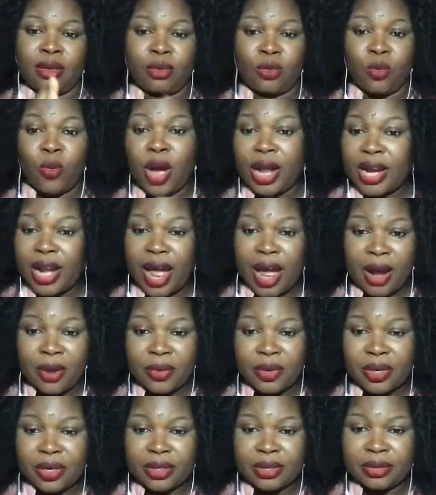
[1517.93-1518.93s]
1
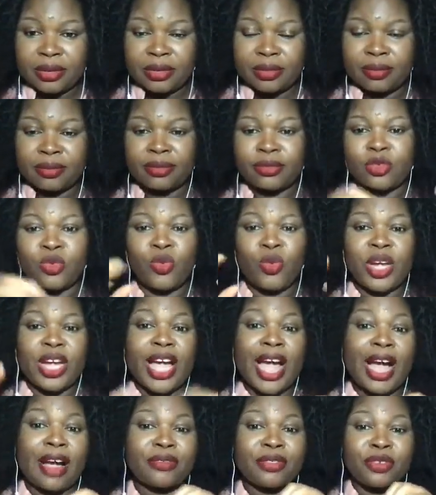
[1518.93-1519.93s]
hour, we
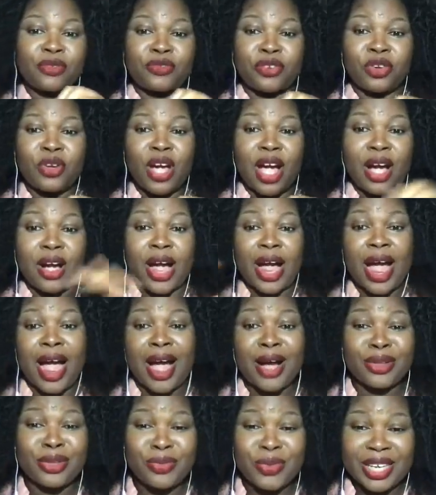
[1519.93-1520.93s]
have to figure out
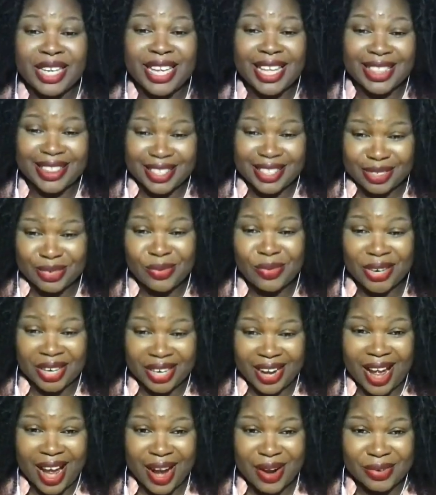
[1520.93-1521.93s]
how do we get this
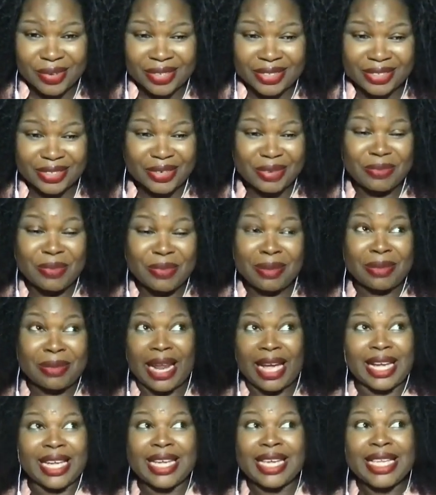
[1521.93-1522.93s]
1 hour. So maybe
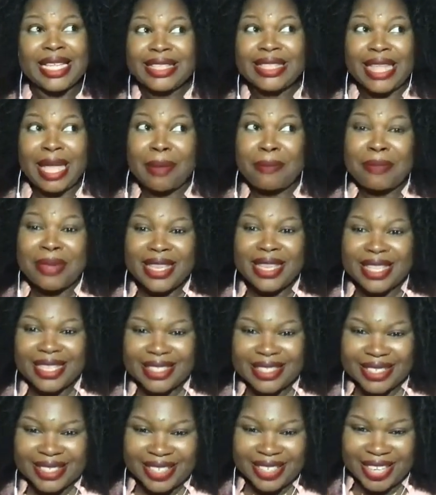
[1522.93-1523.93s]
like 10
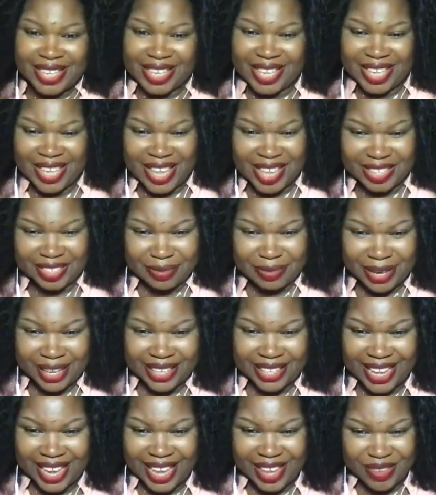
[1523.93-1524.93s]
minutes
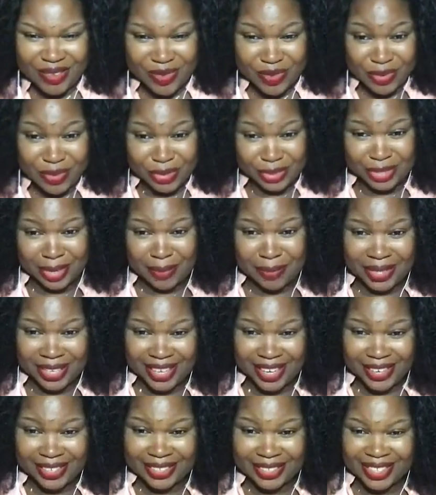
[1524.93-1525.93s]
engagement and you do
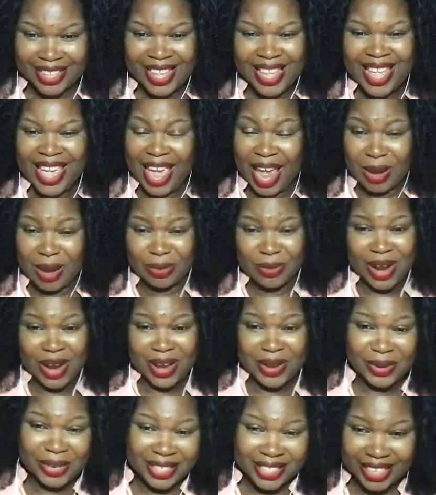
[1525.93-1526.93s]
something else. And
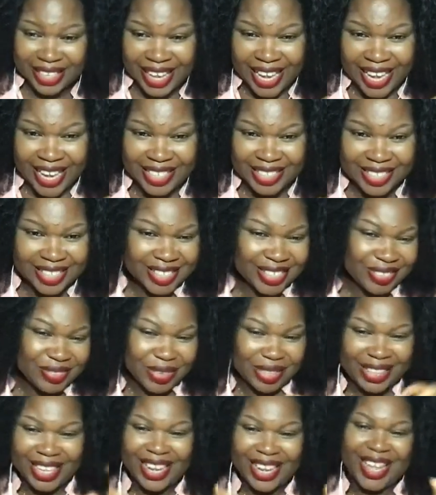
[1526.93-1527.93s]
while you're in the kitchen,
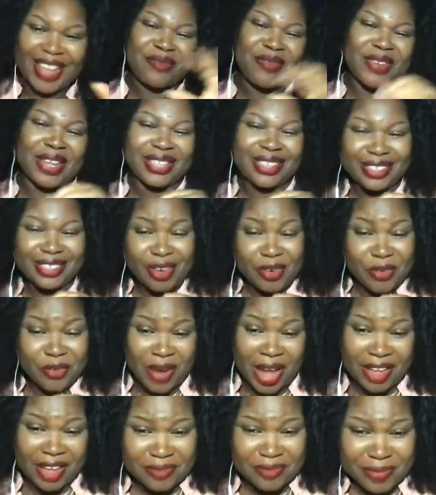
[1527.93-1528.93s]
we take advantage of
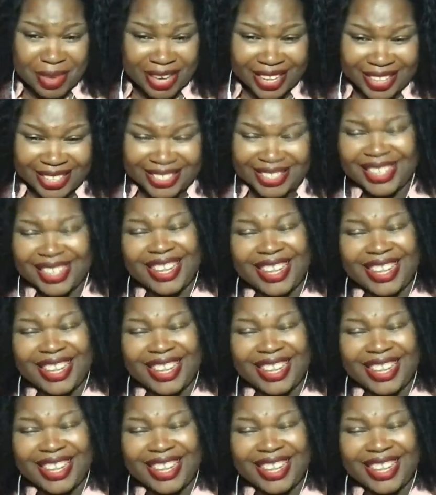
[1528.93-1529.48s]
5 minutes.